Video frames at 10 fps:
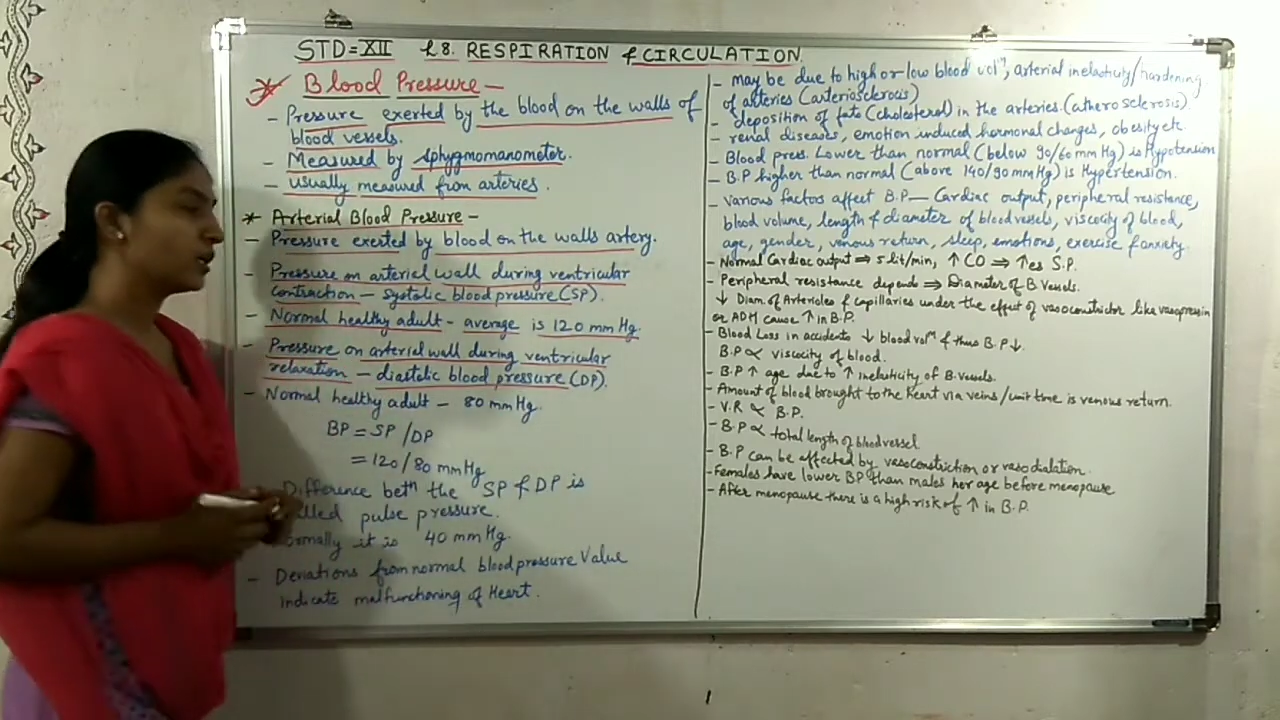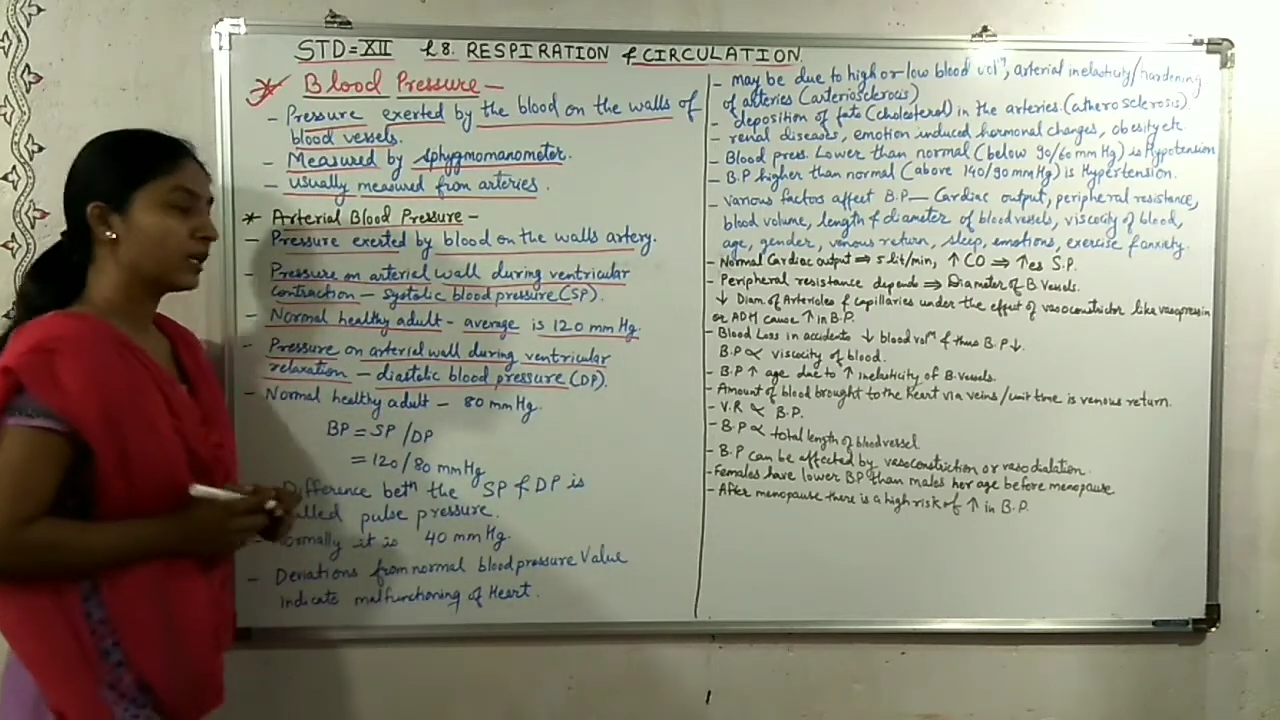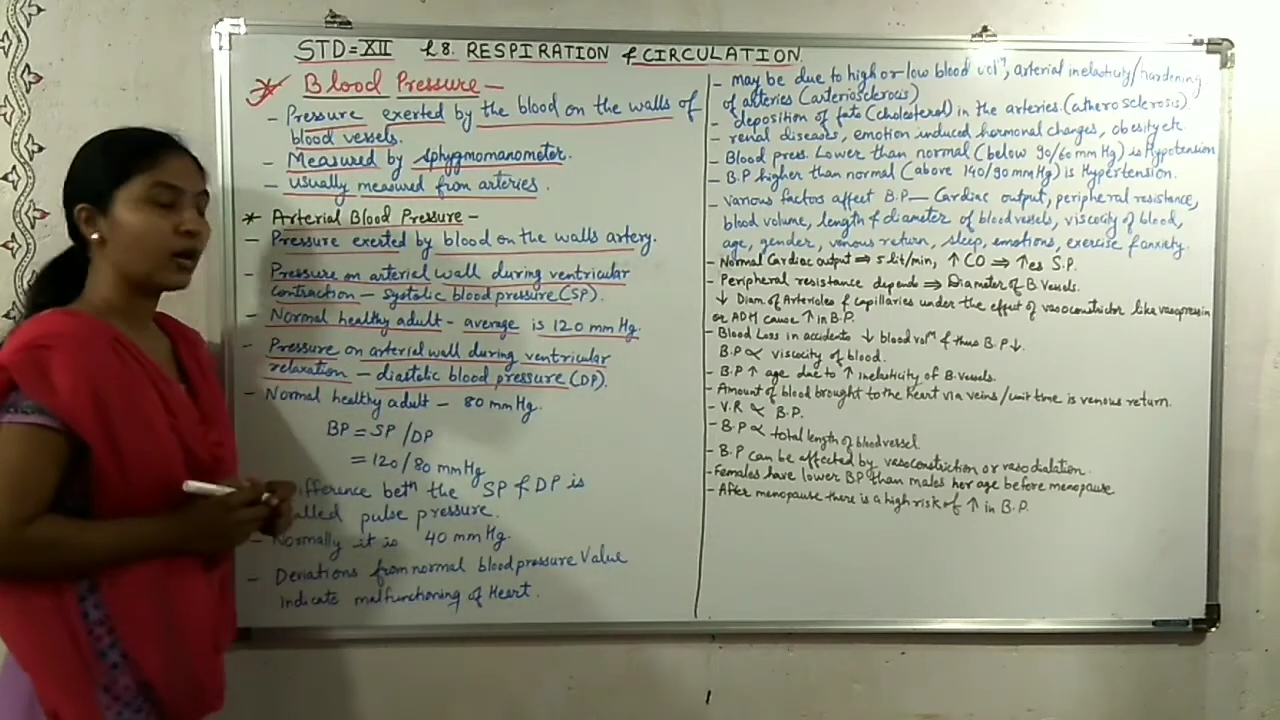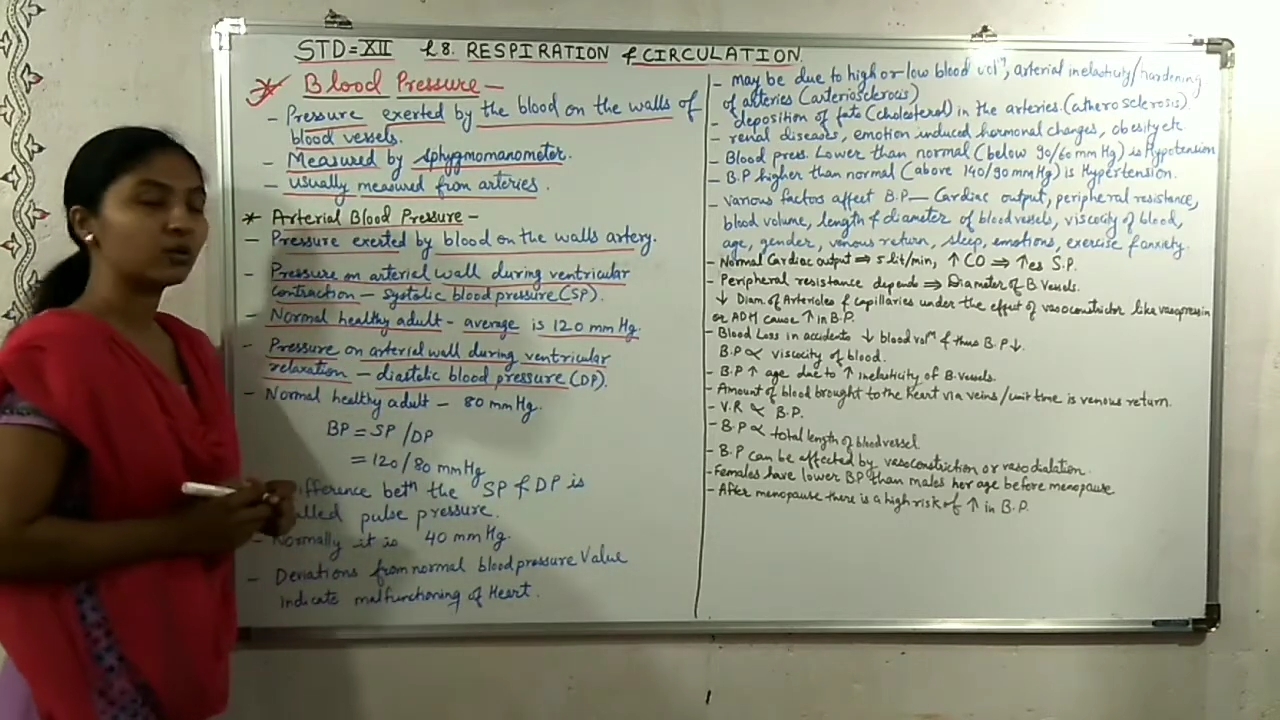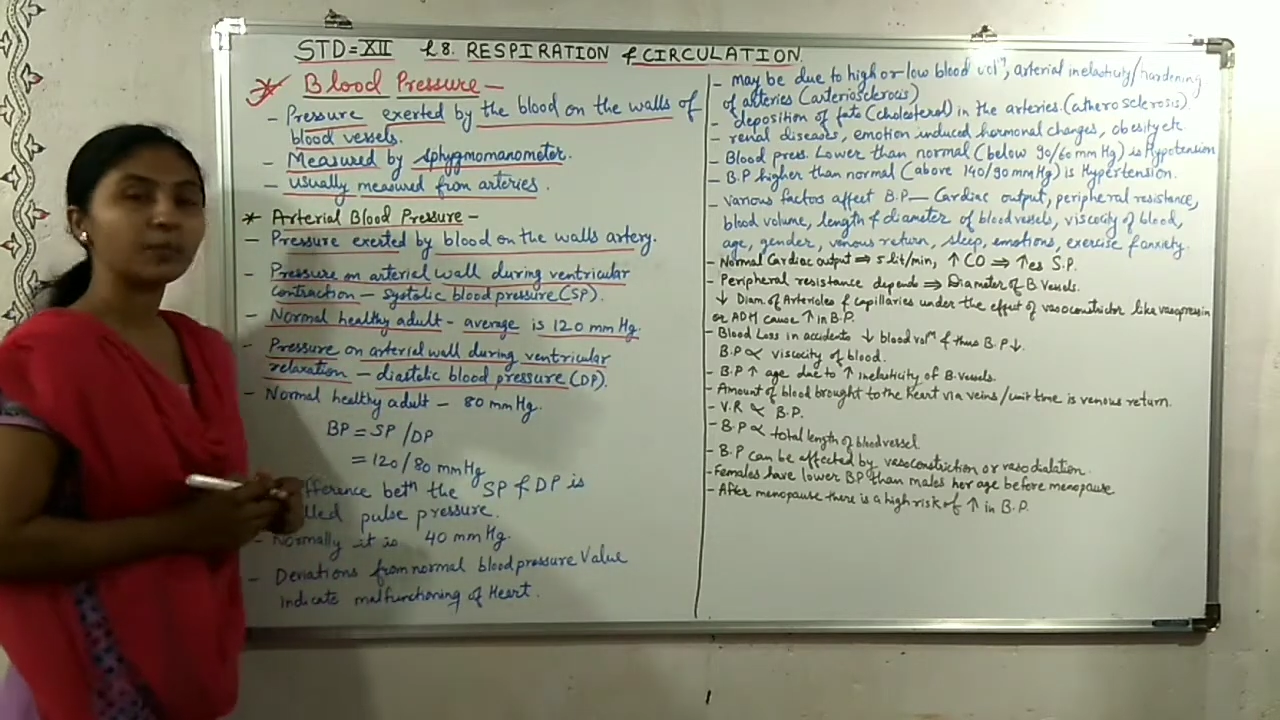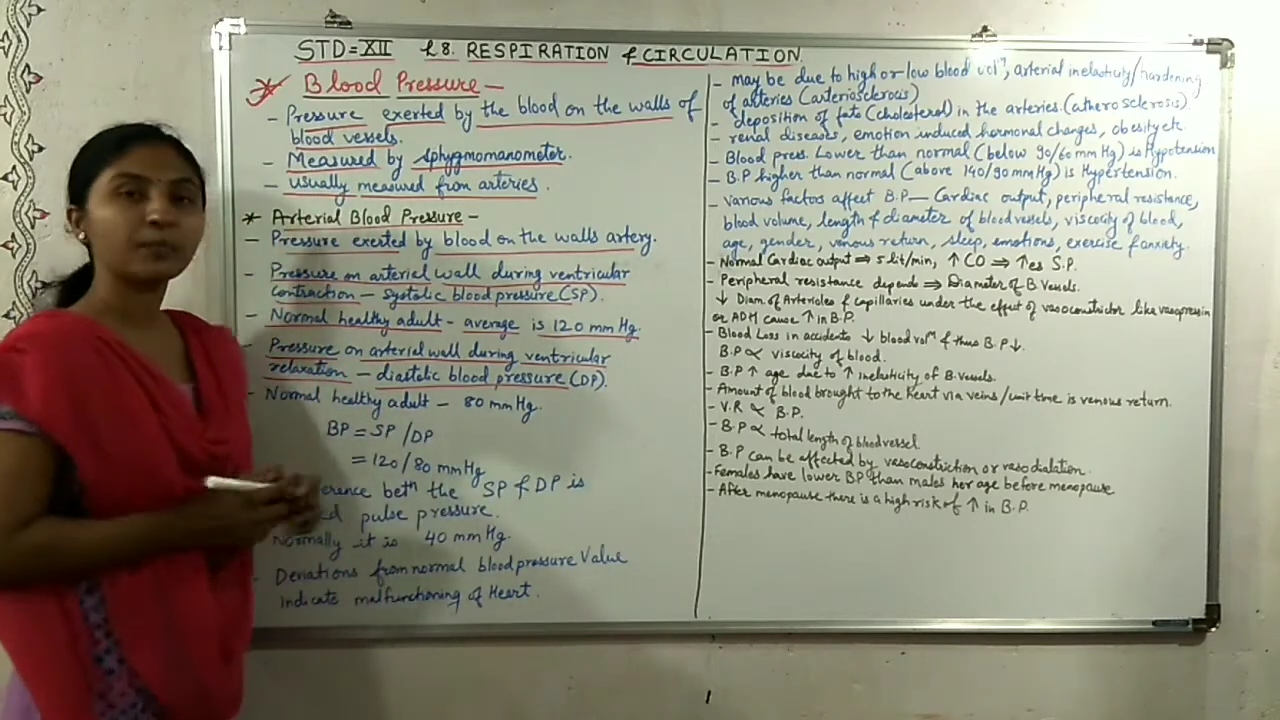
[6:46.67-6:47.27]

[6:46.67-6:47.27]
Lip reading: Now, the